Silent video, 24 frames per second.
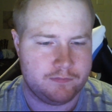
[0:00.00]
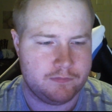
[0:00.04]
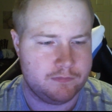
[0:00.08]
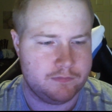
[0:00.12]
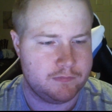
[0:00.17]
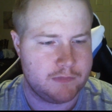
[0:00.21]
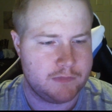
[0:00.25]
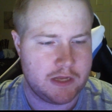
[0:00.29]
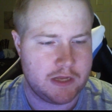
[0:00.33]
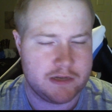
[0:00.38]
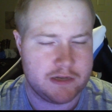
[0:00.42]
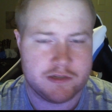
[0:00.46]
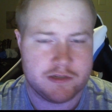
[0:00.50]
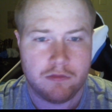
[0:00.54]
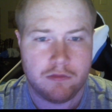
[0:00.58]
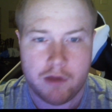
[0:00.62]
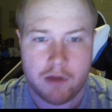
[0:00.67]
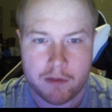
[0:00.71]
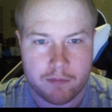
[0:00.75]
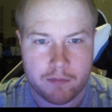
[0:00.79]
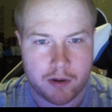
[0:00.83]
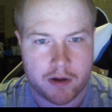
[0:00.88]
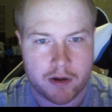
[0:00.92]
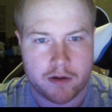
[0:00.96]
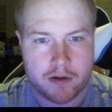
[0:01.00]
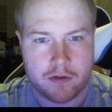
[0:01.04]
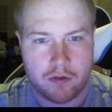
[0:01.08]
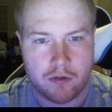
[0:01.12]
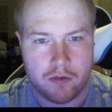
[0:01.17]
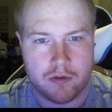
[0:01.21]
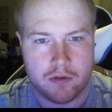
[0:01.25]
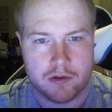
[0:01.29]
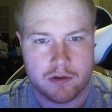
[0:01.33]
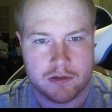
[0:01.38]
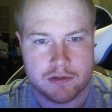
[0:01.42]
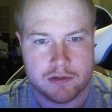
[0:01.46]
just don't like braided
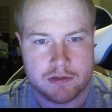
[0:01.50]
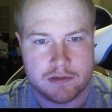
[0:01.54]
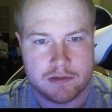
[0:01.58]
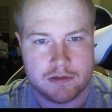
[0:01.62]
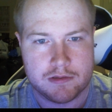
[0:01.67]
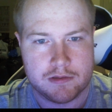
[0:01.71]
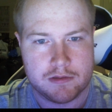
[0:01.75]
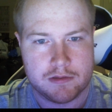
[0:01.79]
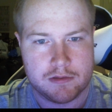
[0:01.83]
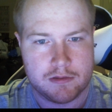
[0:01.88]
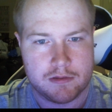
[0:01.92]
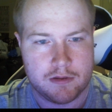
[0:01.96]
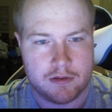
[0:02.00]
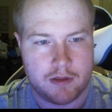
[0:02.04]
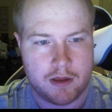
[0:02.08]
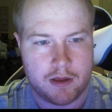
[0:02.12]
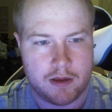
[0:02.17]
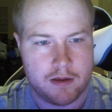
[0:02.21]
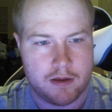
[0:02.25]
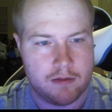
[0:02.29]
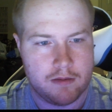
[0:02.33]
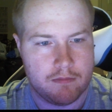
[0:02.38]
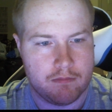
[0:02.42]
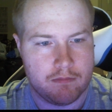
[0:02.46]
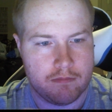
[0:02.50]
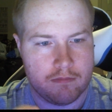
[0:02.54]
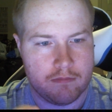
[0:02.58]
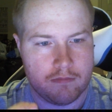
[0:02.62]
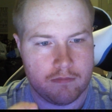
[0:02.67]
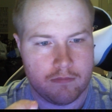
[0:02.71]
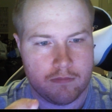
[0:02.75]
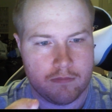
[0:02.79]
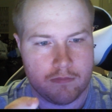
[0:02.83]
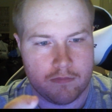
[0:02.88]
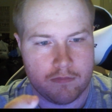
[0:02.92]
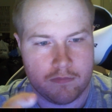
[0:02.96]
cords. They
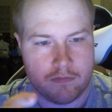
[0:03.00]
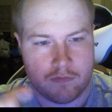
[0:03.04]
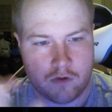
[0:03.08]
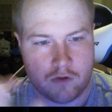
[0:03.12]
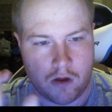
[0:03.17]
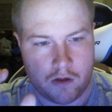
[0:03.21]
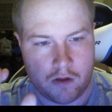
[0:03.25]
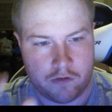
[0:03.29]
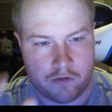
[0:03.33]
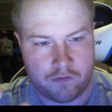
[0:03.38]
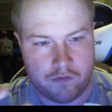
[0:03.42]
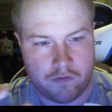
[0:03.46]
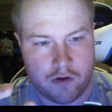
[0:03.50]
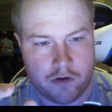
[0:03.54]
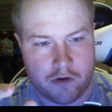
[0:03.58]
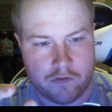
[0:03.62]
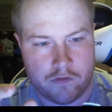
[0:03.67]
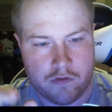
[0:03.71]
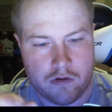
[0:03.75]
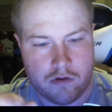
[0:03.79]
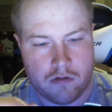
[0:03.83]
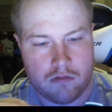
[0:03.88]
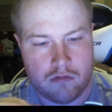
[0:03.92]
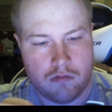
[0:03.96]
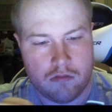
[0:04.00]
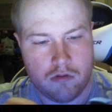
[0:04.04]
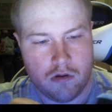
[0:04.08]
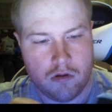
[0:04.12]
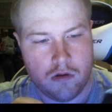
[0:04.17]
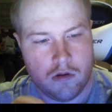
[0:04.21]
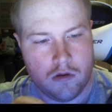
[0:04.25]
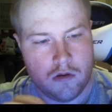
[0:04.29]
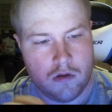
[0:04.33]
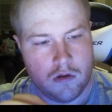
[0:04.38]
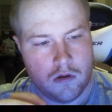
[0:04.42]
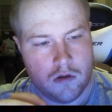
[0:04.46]
cause friction
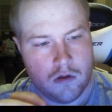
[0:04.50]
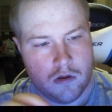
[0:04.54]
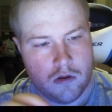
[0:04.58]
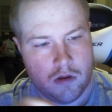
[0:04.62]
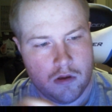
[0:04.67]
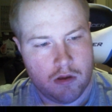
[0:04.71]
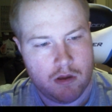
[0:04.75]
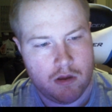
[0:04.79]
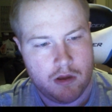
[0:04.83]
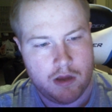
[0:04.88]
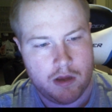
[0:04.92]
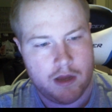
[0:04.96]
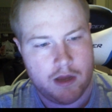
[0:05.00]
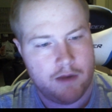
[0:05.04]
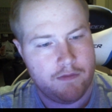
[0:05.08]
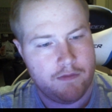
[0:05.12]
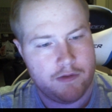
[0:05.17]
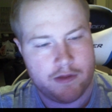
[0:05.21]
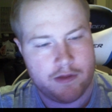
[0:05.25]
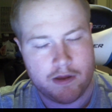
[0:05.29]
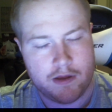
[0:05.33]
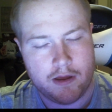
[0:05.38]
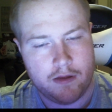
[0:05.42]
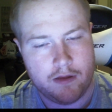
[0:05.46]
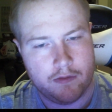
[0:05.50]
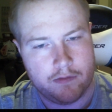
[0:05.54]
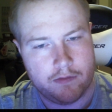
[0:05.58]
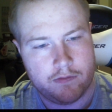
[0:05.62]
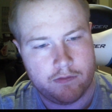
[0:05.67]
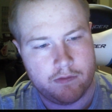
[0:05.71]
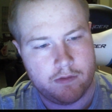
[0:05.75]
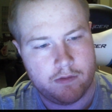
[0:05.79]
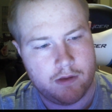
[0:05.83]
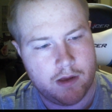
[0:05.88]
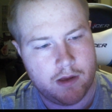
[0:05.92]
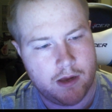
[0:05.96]
and everything
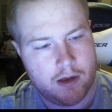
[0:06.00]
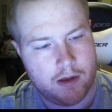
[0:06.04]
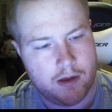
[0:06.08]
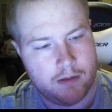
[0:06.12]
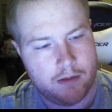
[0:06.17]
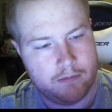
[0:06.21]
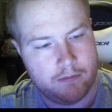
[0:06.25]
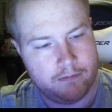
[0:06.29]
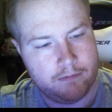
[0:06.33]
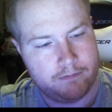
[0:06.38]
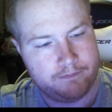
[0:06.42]
else. Other